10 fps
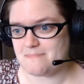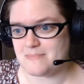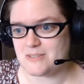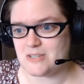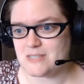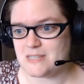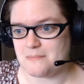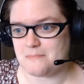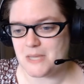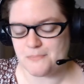just
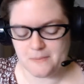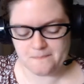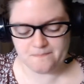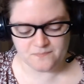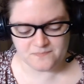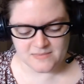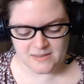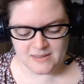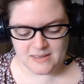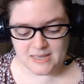some people.
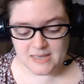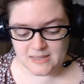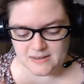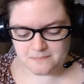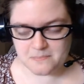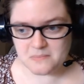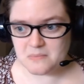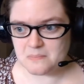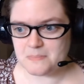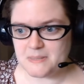And
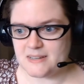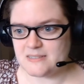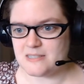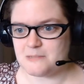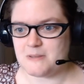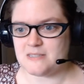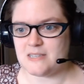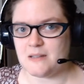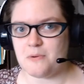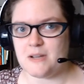because it's been
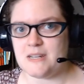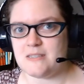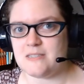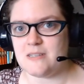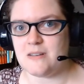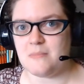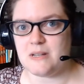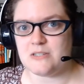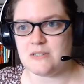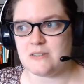celebrated so
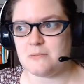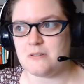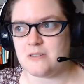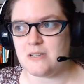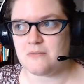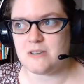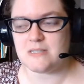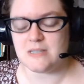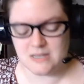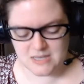much, especially in
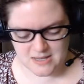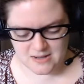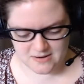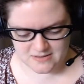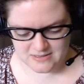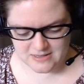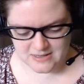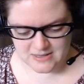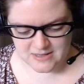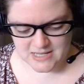recent years,
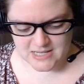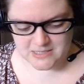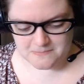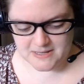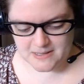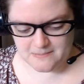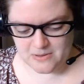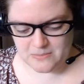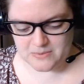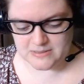it's become
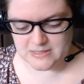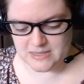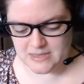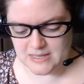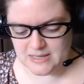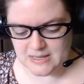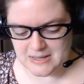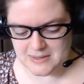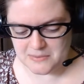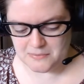almost a thing
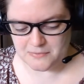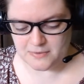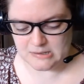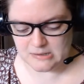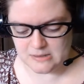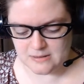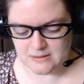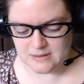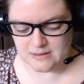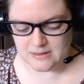
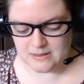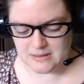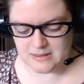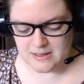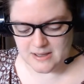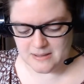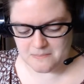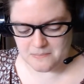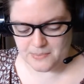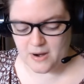of
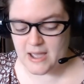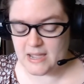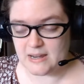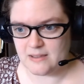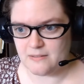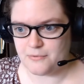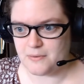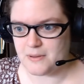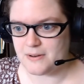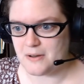pride if
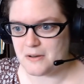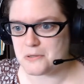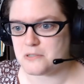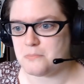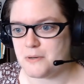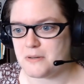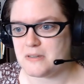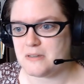an author's book